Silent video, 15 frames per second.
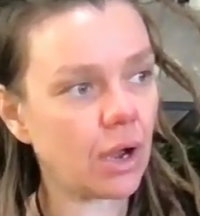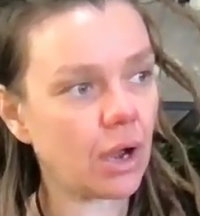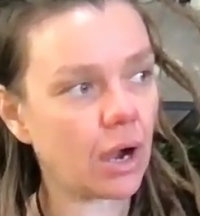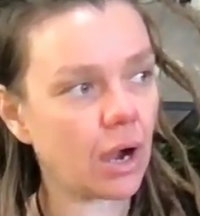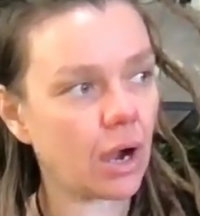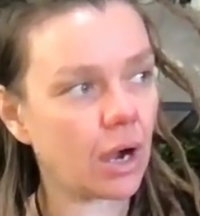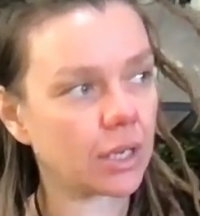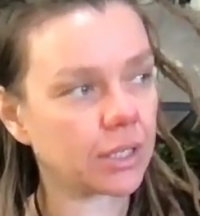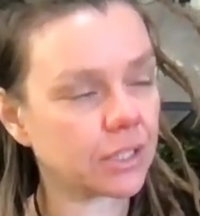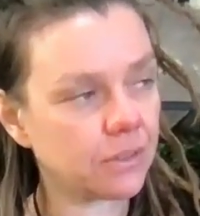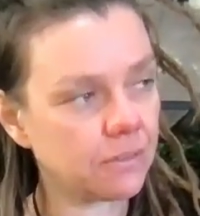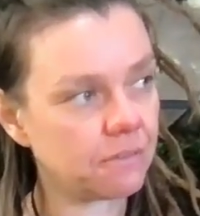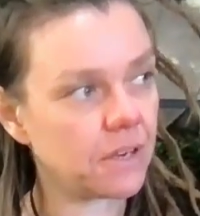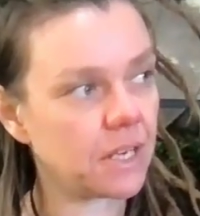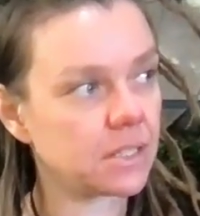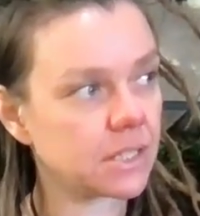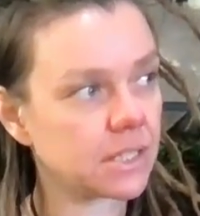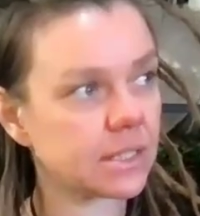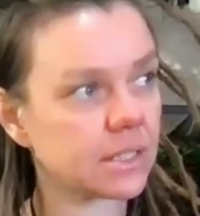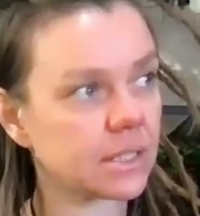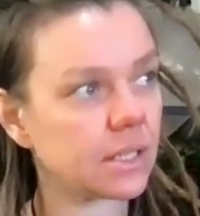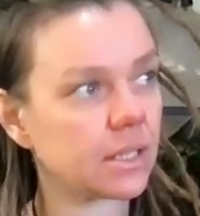are
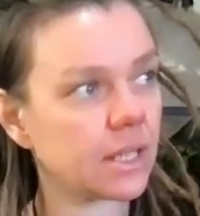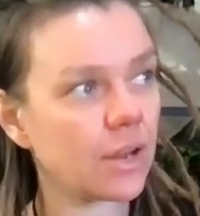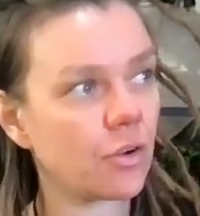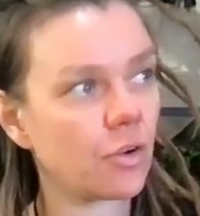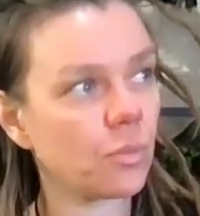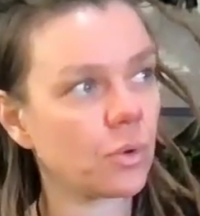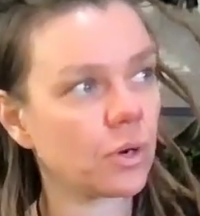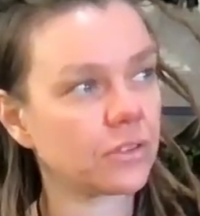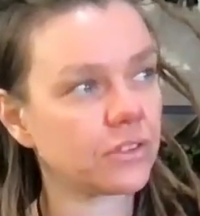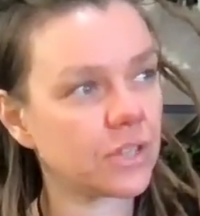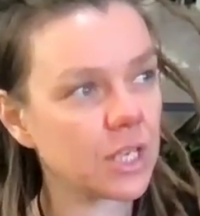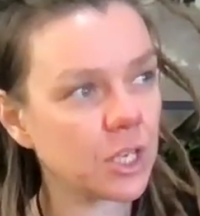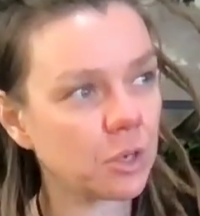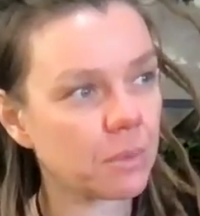convinced that they don't want to think